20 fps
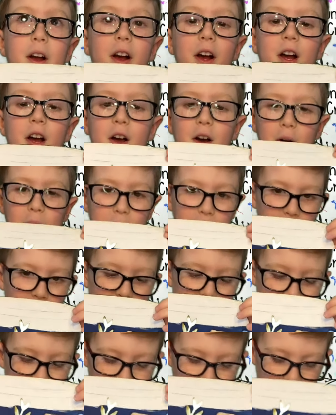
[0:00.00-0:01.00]
Oh,
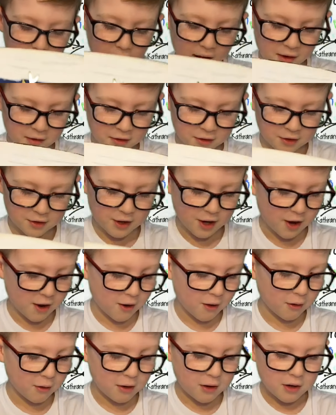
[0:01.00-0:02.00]

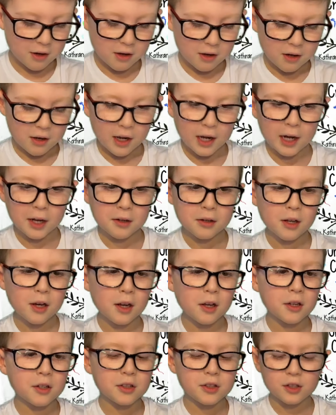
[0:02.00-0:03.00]
also, I'm
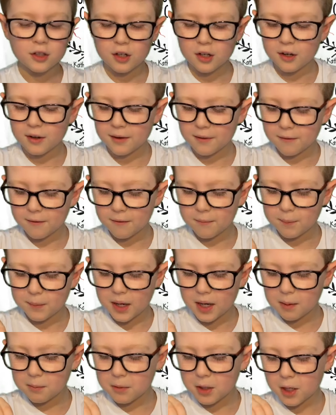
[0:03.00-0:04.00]
not sure if
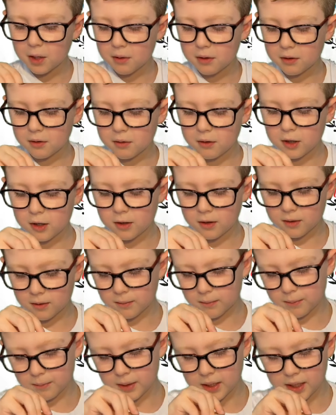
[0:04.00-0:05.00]
my mom or
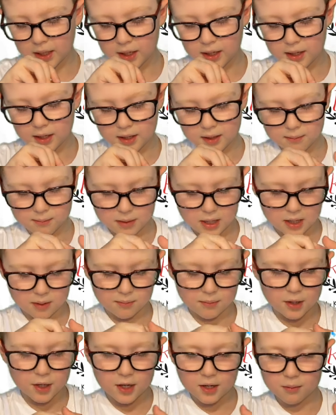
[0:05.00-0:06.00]
me and my
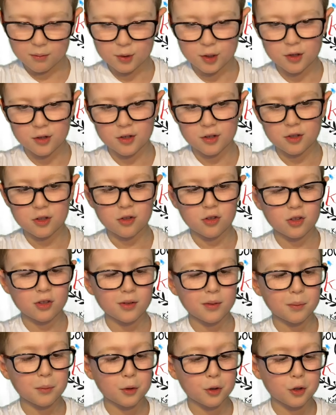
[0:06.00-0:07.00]
mom going to do
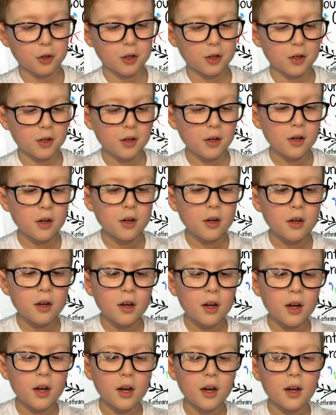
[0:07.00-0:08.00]
some more
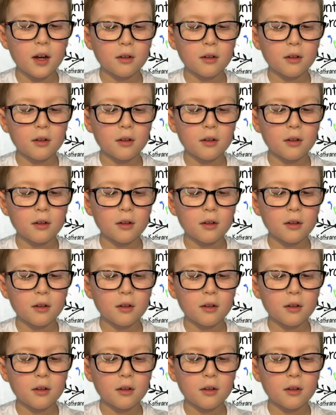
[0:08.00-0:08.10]
uh,